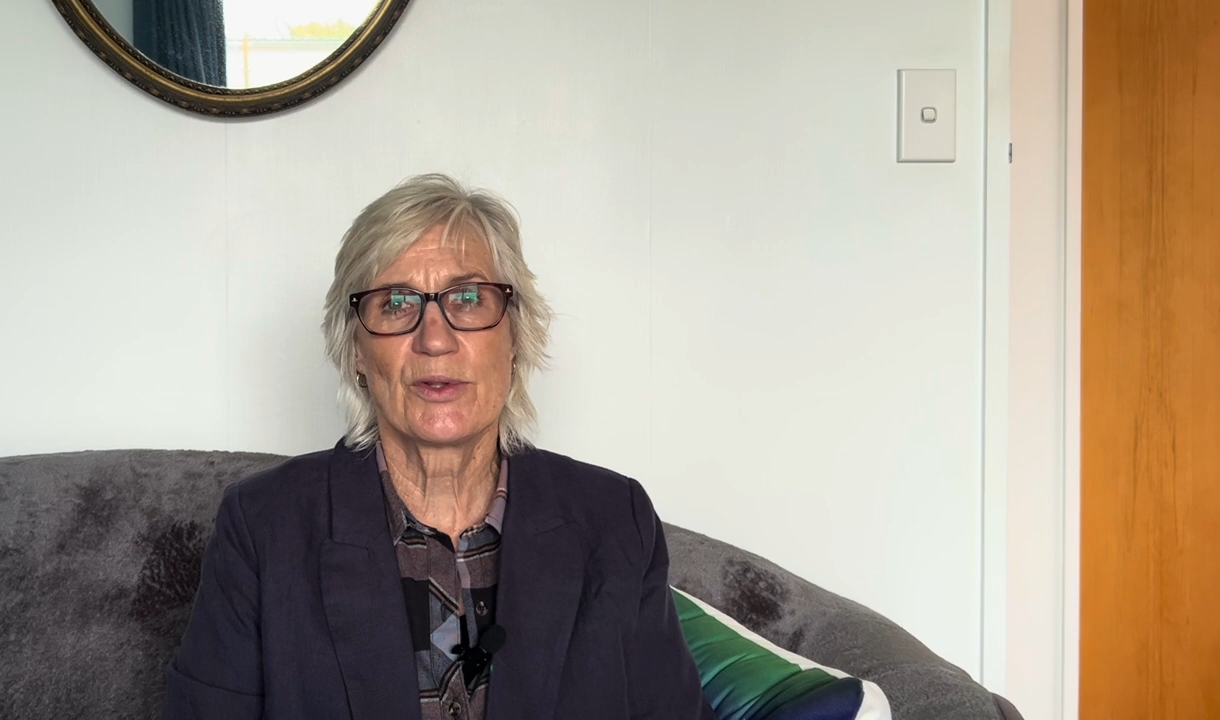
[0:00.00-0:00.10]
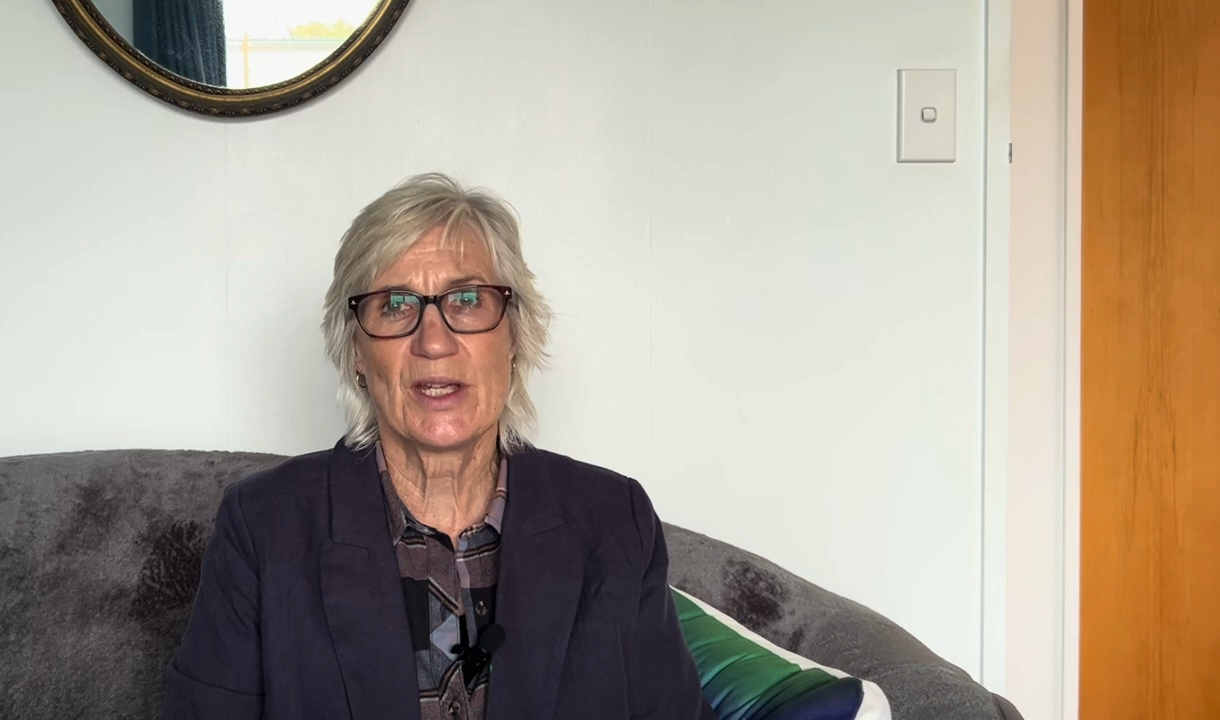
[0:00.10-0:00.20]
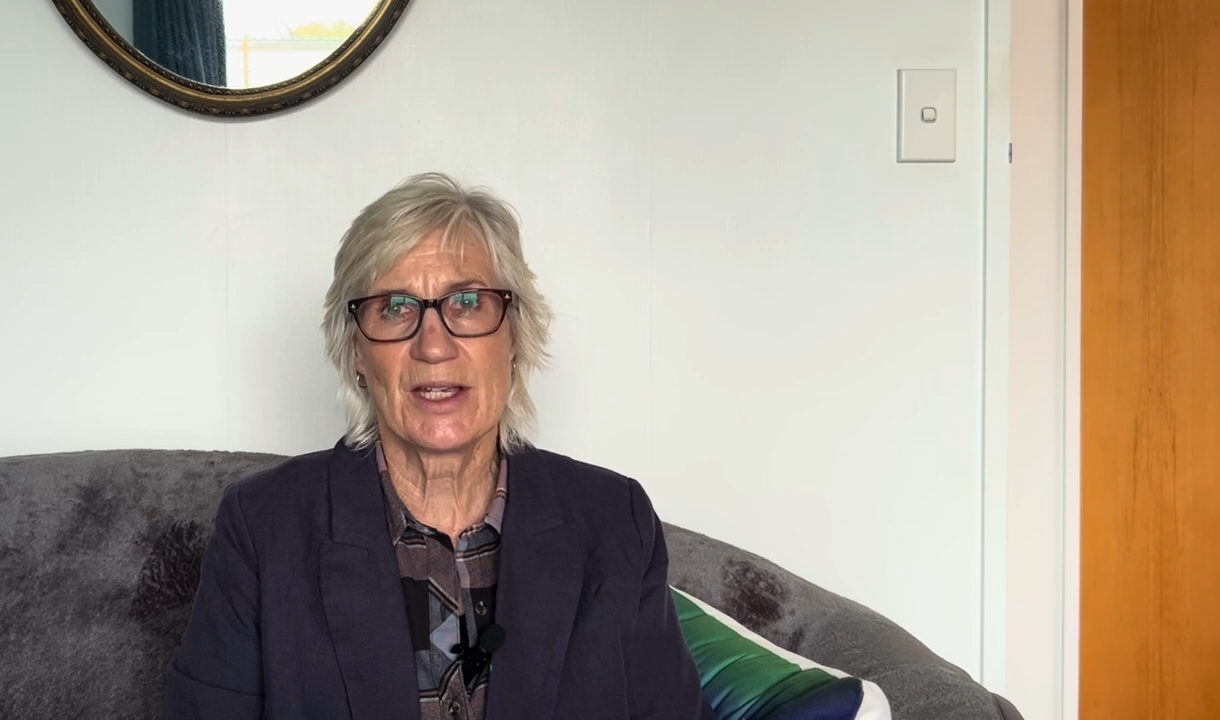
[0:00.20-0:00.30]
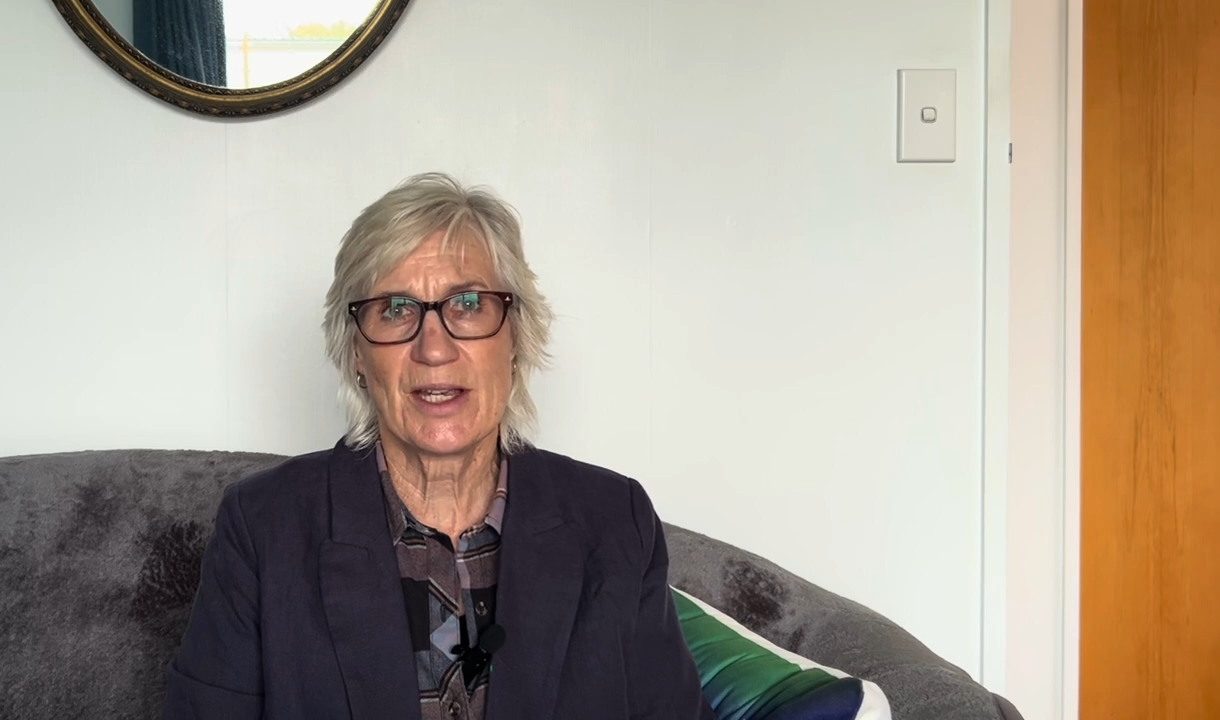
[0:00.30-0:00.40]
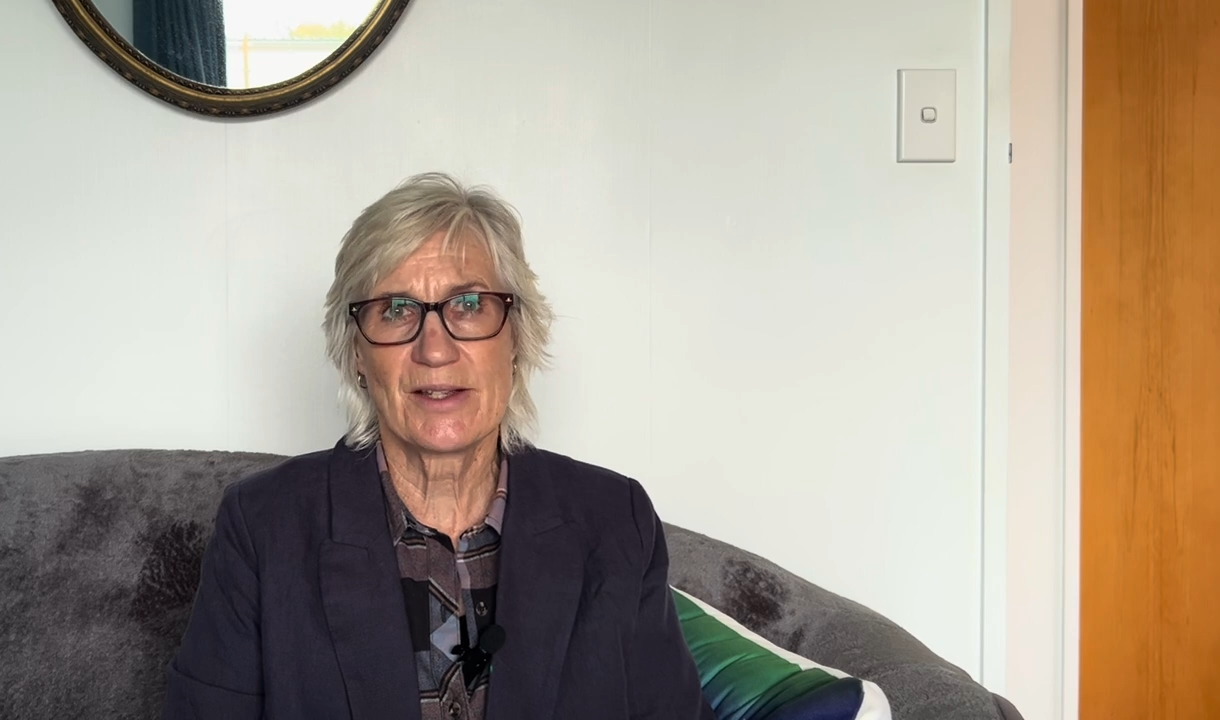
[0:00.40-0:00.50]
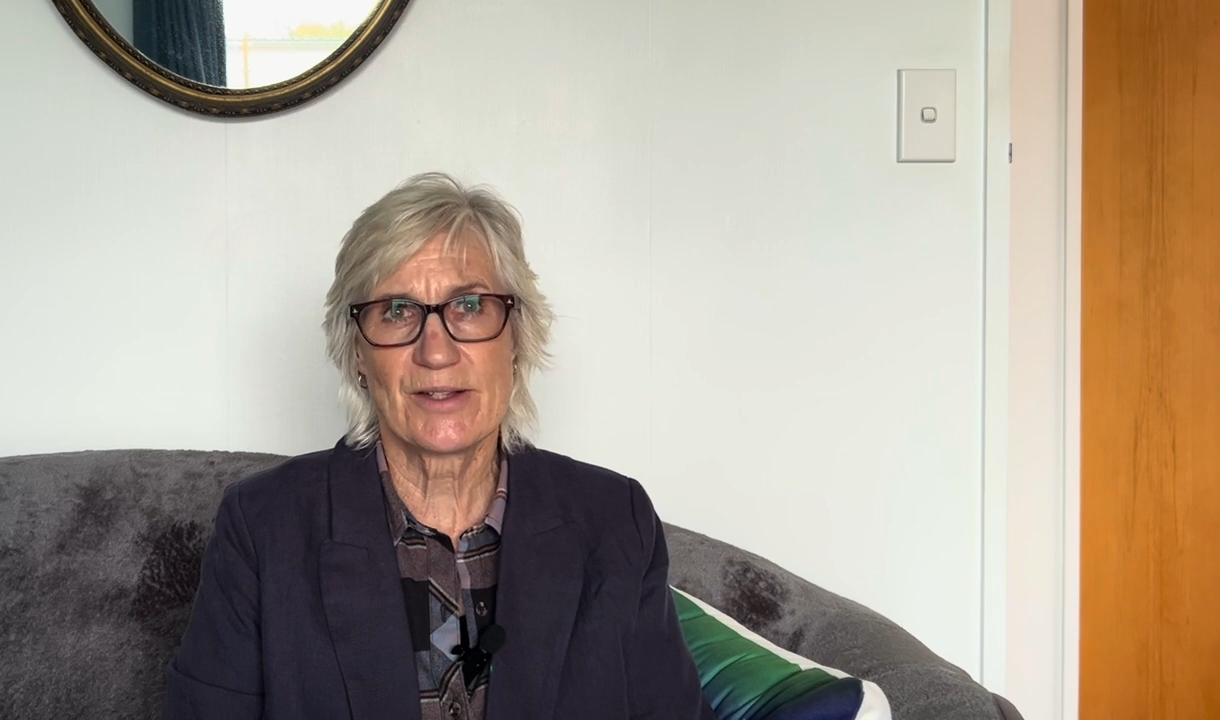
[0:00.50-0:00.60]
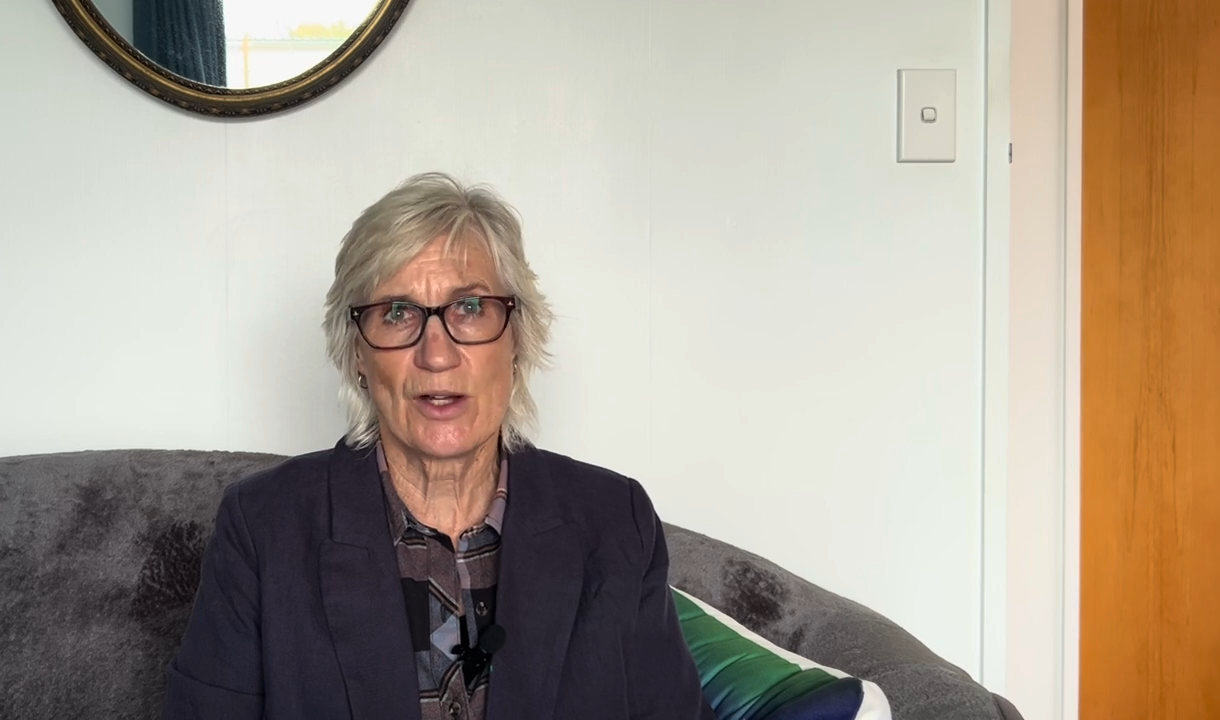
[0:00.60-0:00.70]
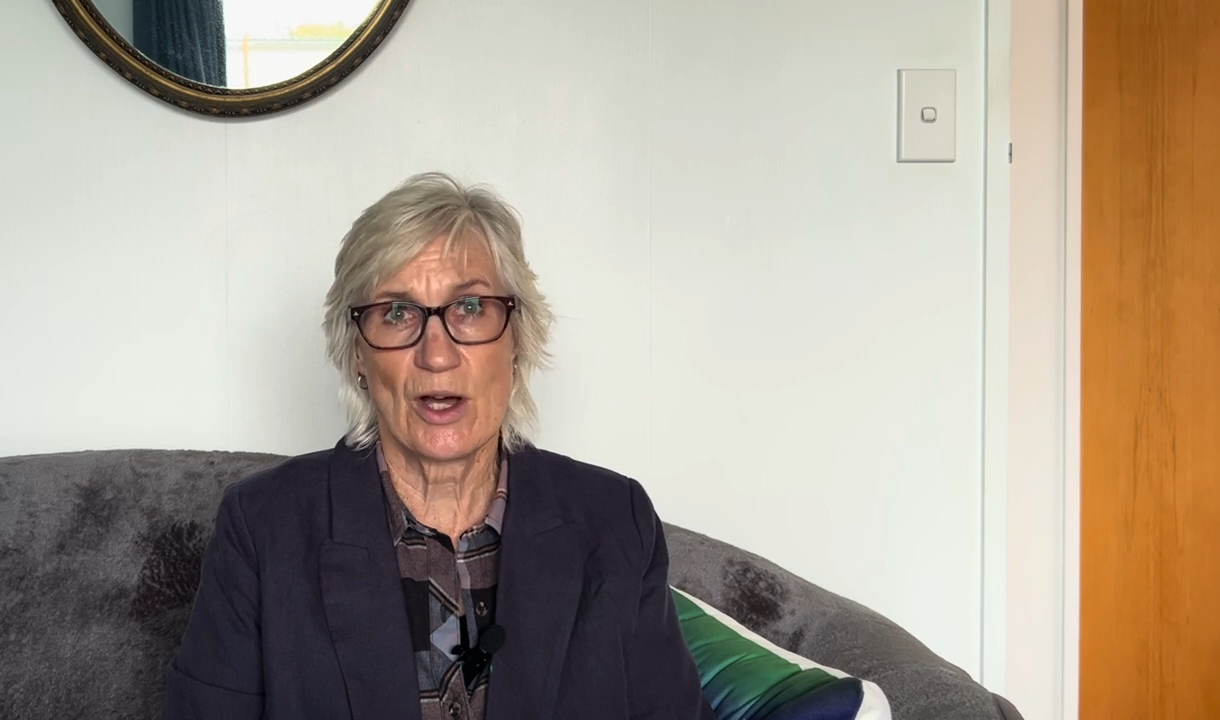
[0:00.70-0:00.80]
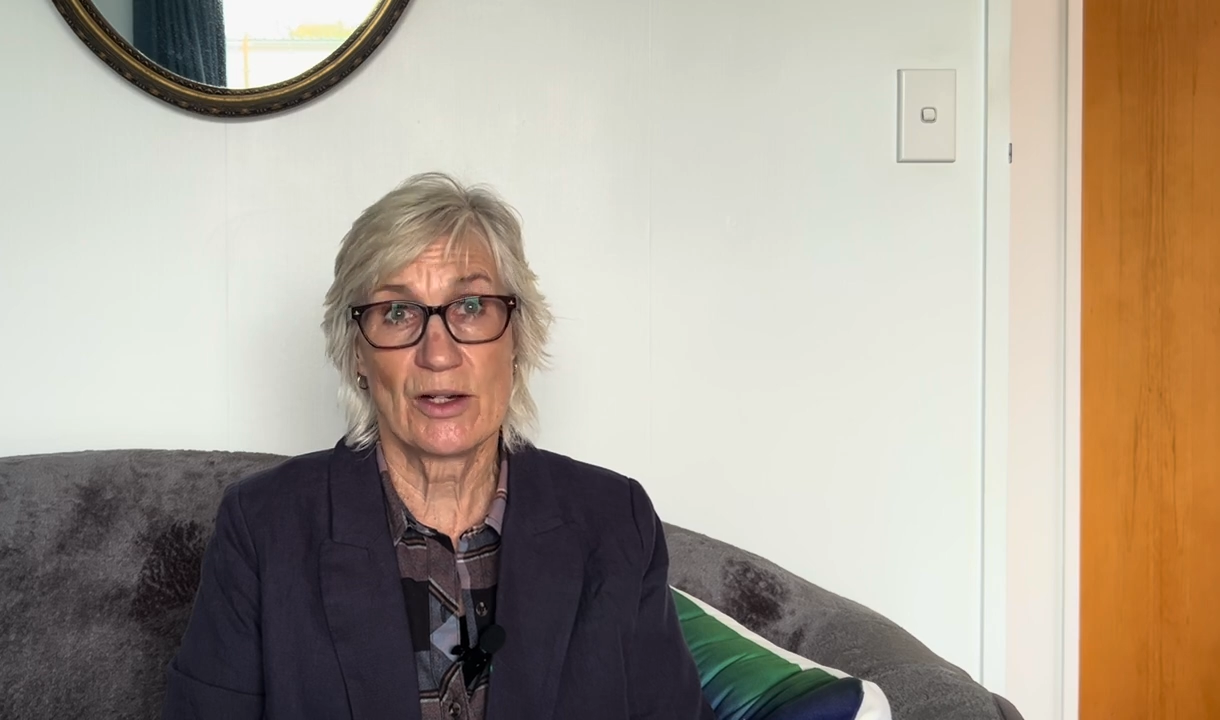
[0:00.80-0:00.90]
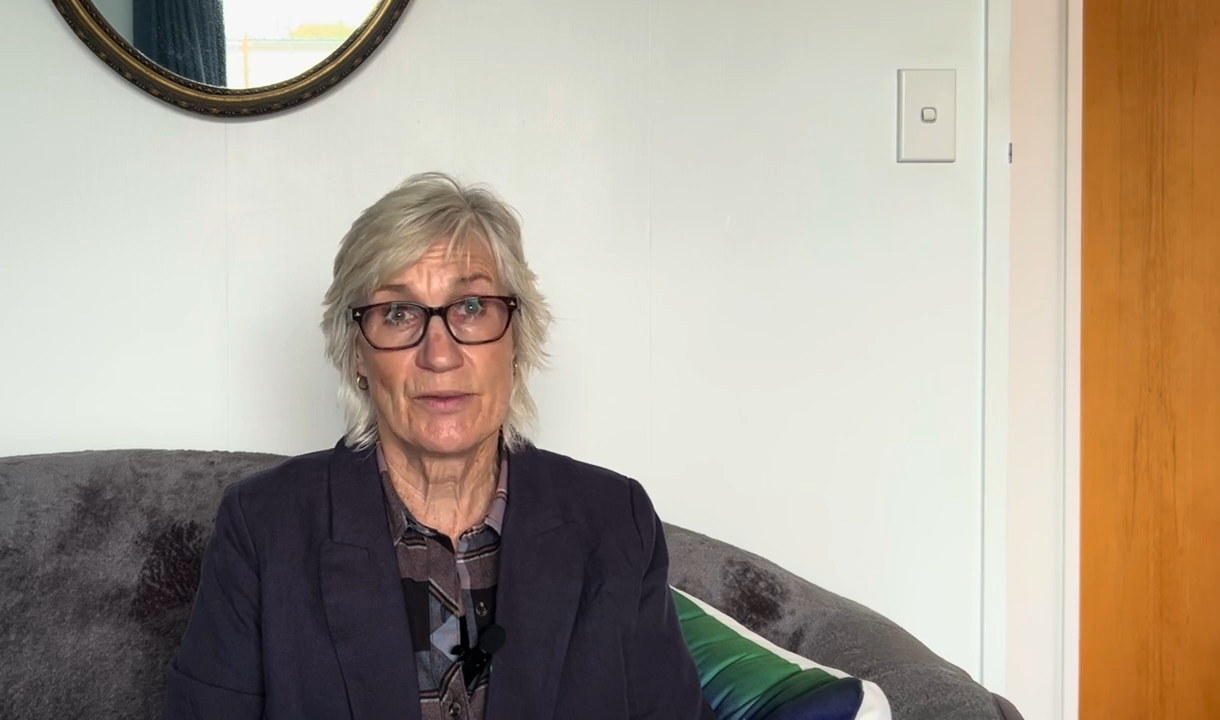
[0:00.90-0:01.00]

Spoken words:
thinking style